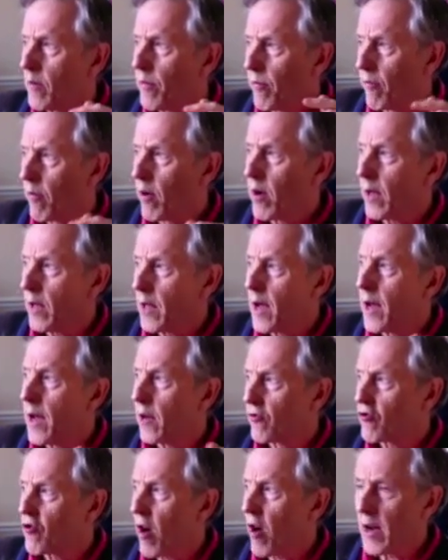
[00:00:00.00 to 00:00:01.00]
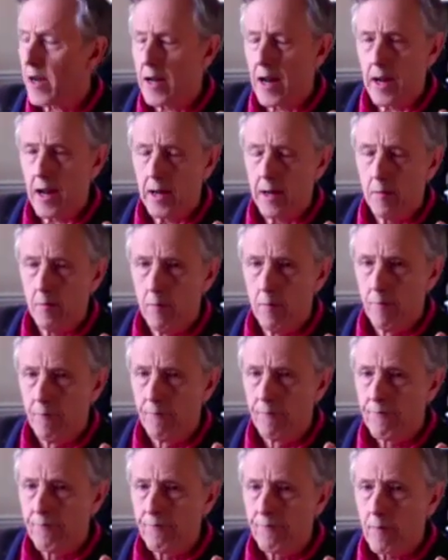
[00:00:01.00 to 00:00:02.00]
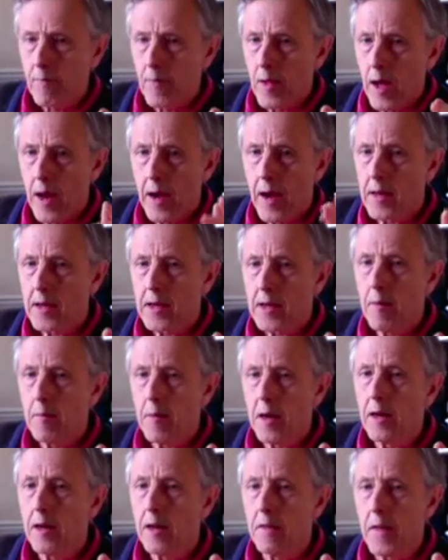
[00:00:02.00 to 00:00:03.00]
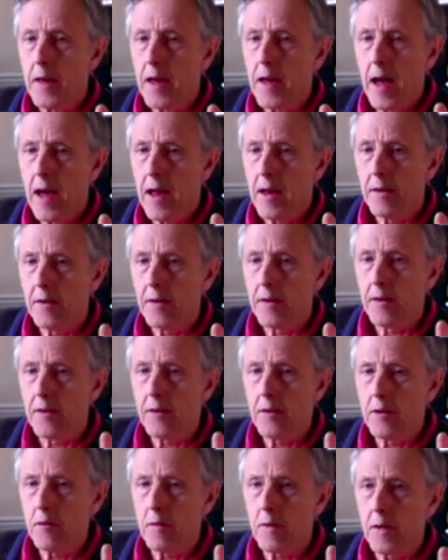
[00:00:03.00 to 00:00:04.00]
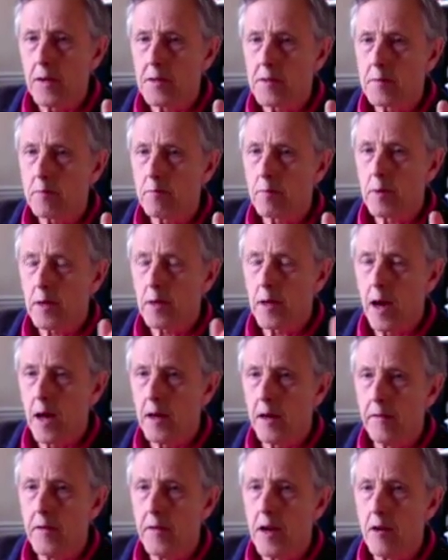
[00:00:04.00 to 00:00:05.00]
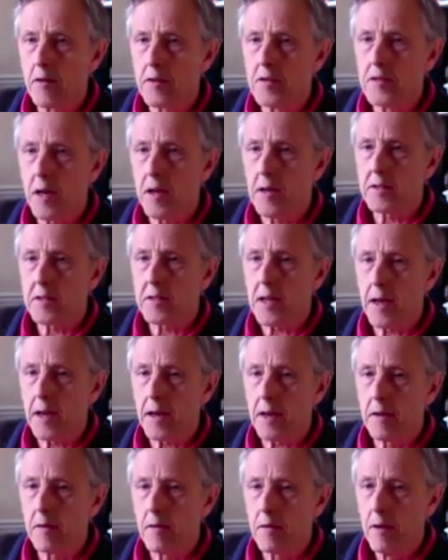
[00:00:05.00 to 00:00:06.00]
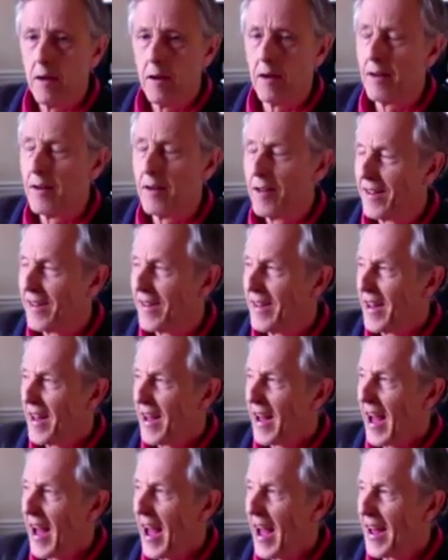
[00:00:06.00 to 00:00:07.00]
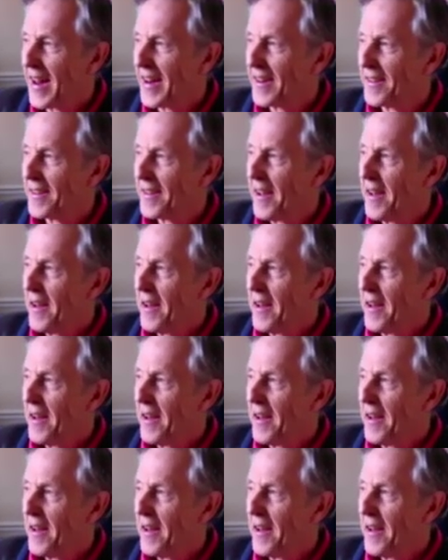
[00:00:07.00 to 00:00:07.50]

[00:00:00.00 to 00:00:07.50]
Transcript: three-year training. And I come in at the end and do this kind of neuroscience gig. And